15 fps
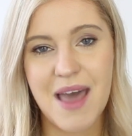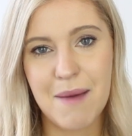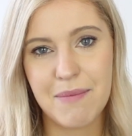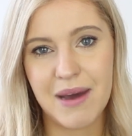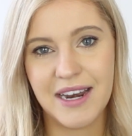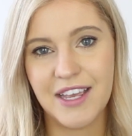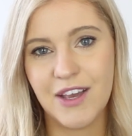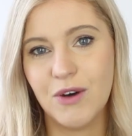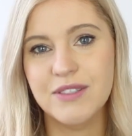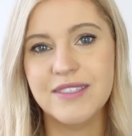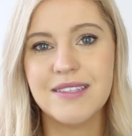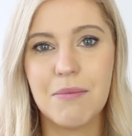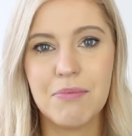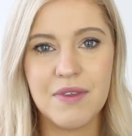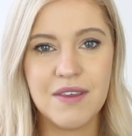that money on
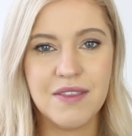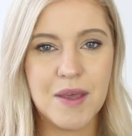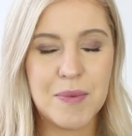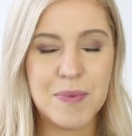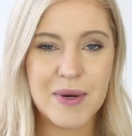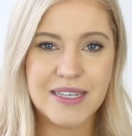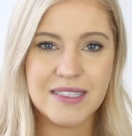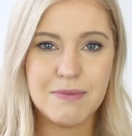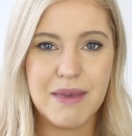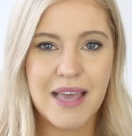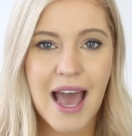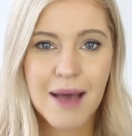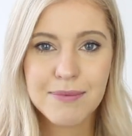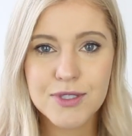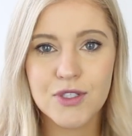something that brings me
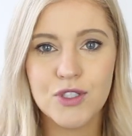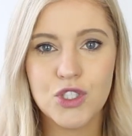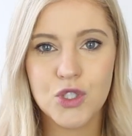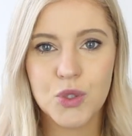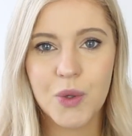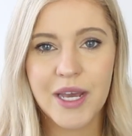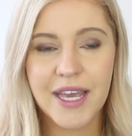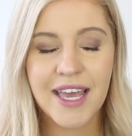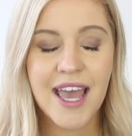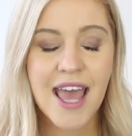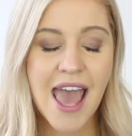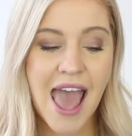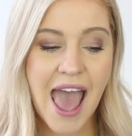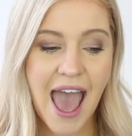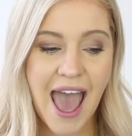absolute joy
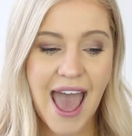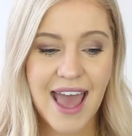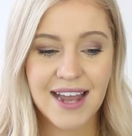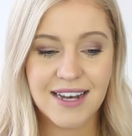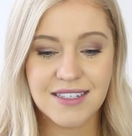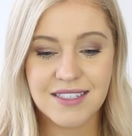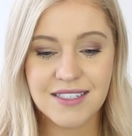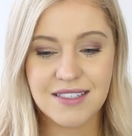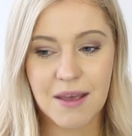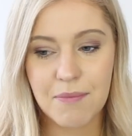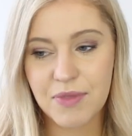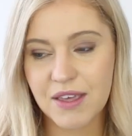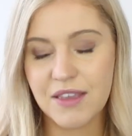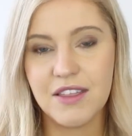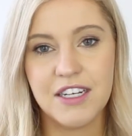and
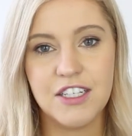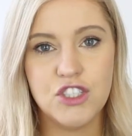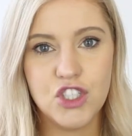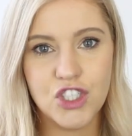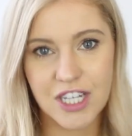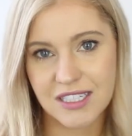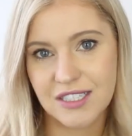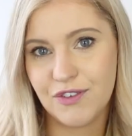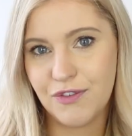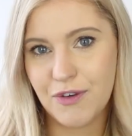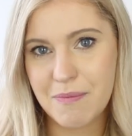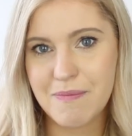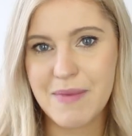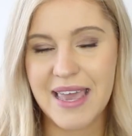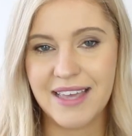something that is just for
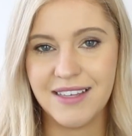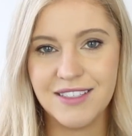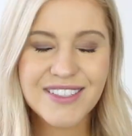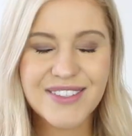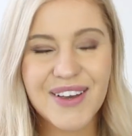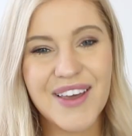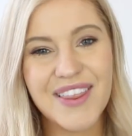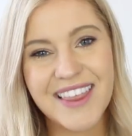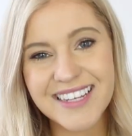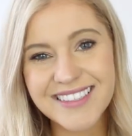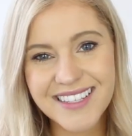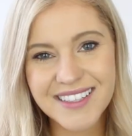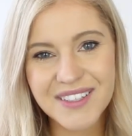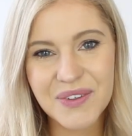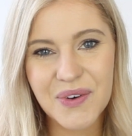me. So
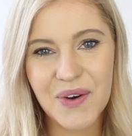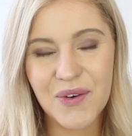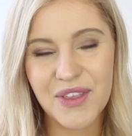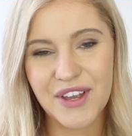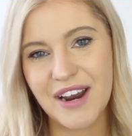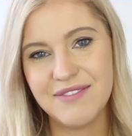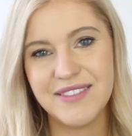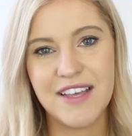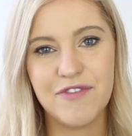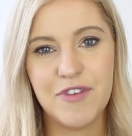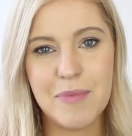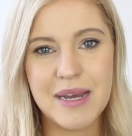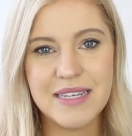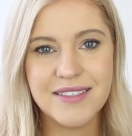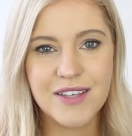that's a little goal that I've set for
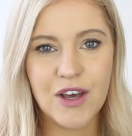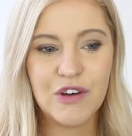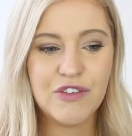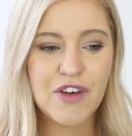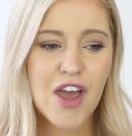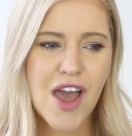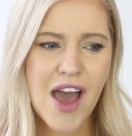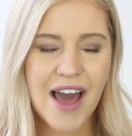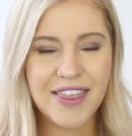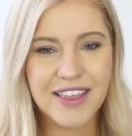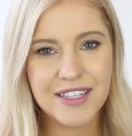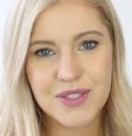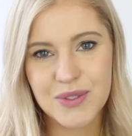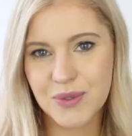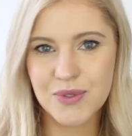myself. I
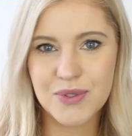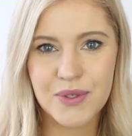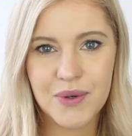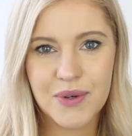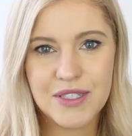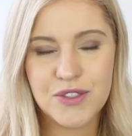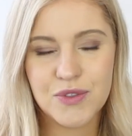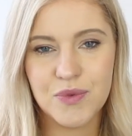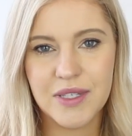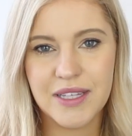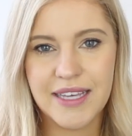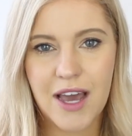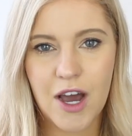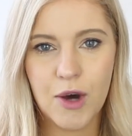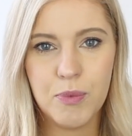think it's also going to
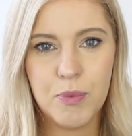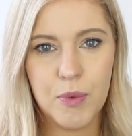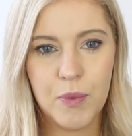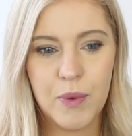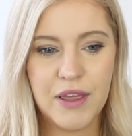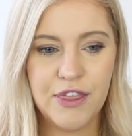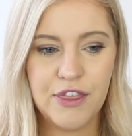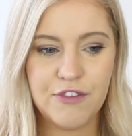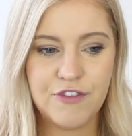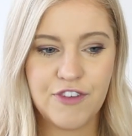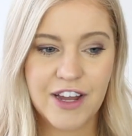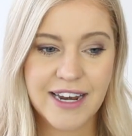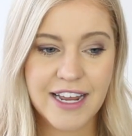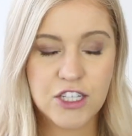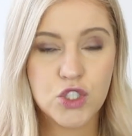really help with
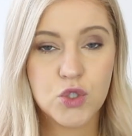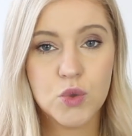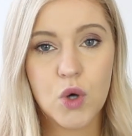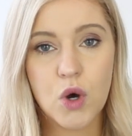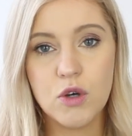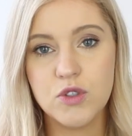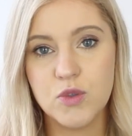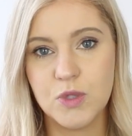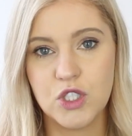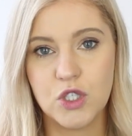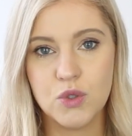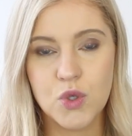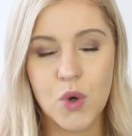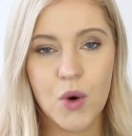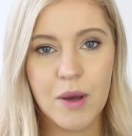financial goals, which
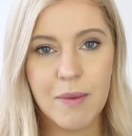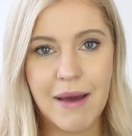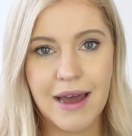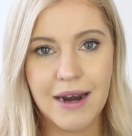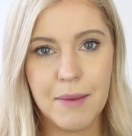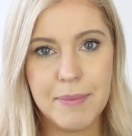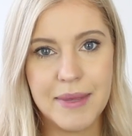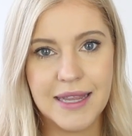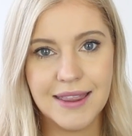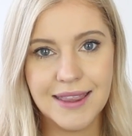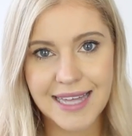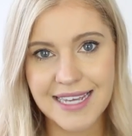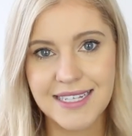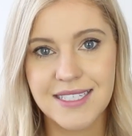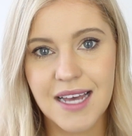I'll talk about a bit
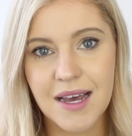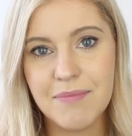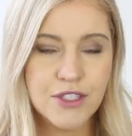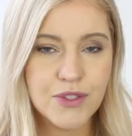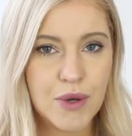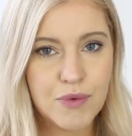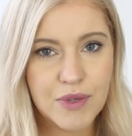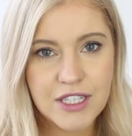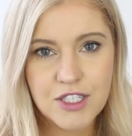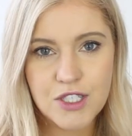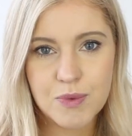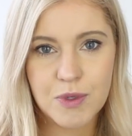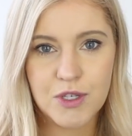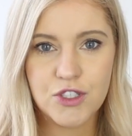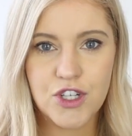later. So I really
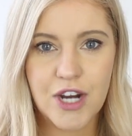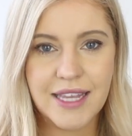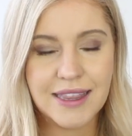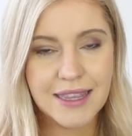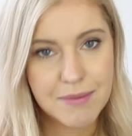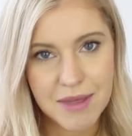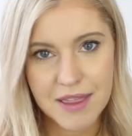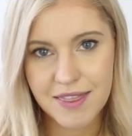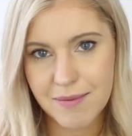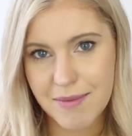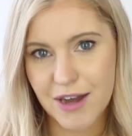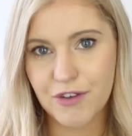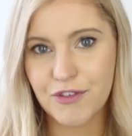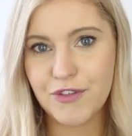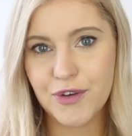just want to try and limit the
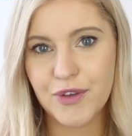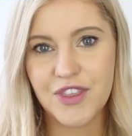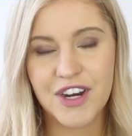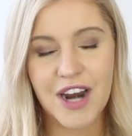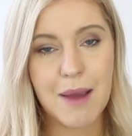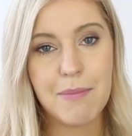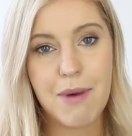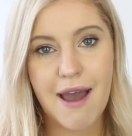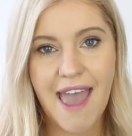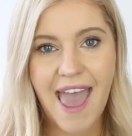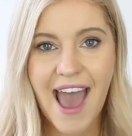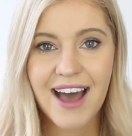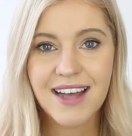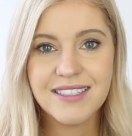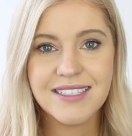amount of food that I buy
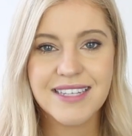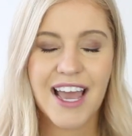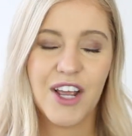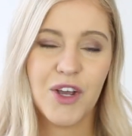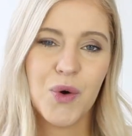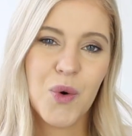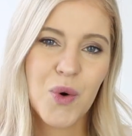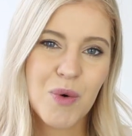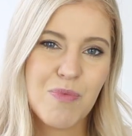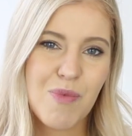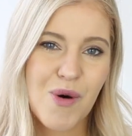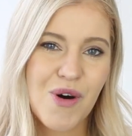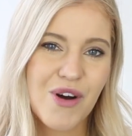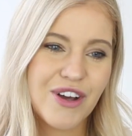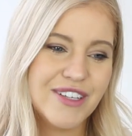out and cook
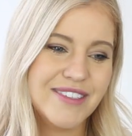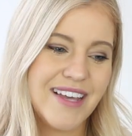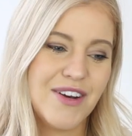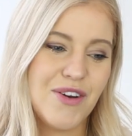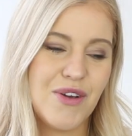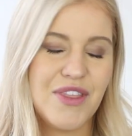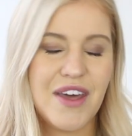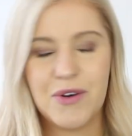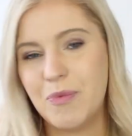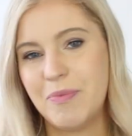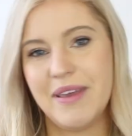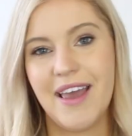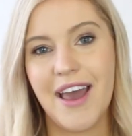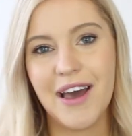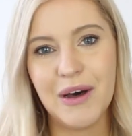more, because I know that'll
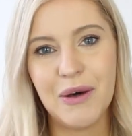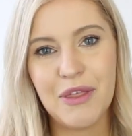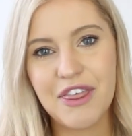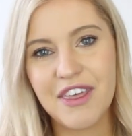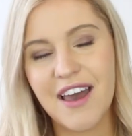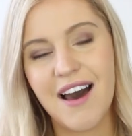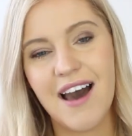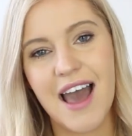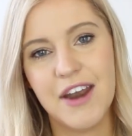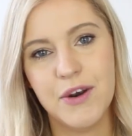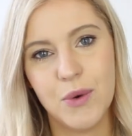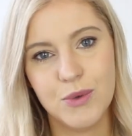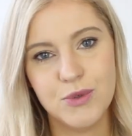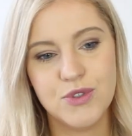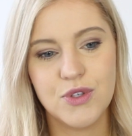be healthier
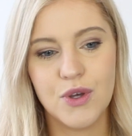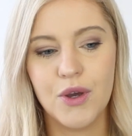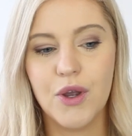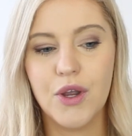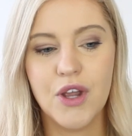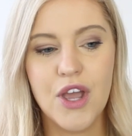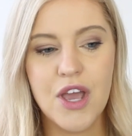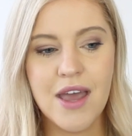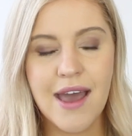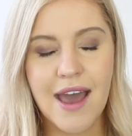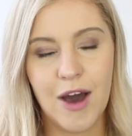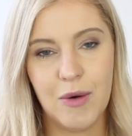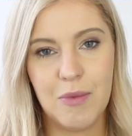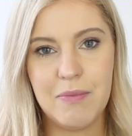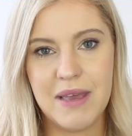and also
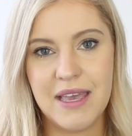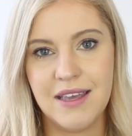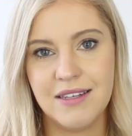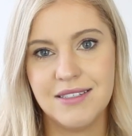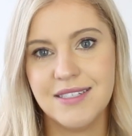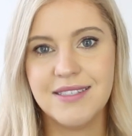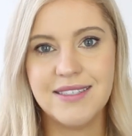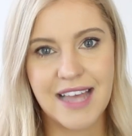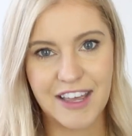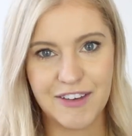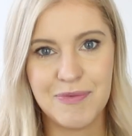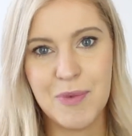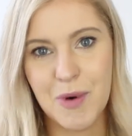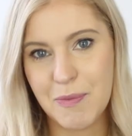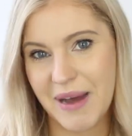help me to
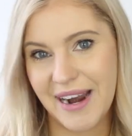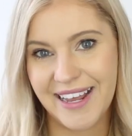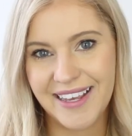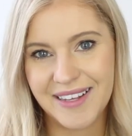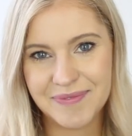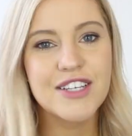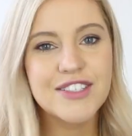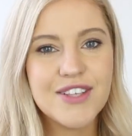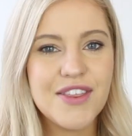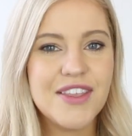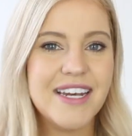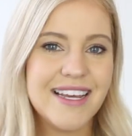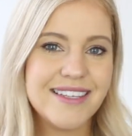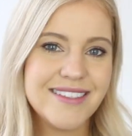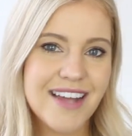save more money. So
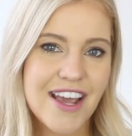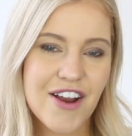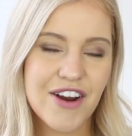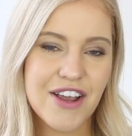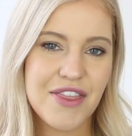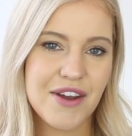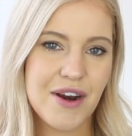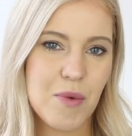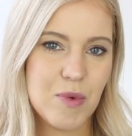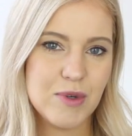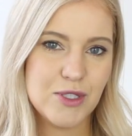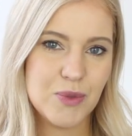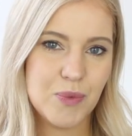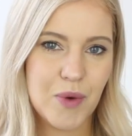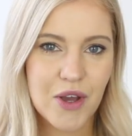the next area that I
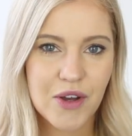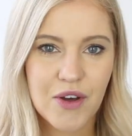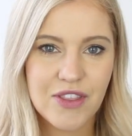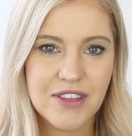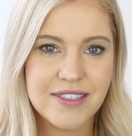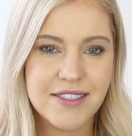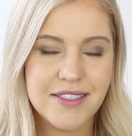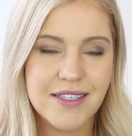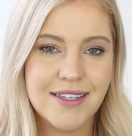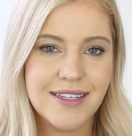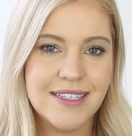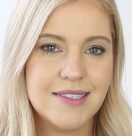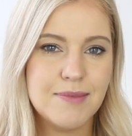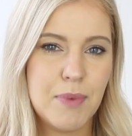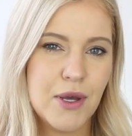want to work on this year
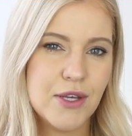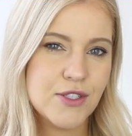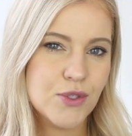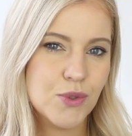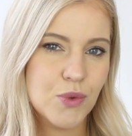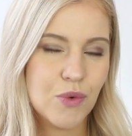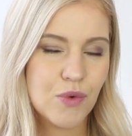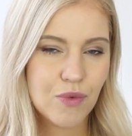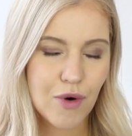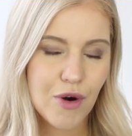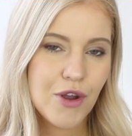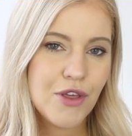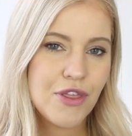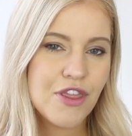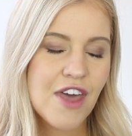is personal
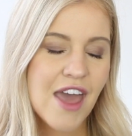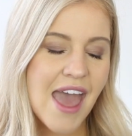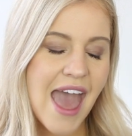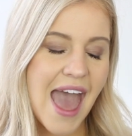growth.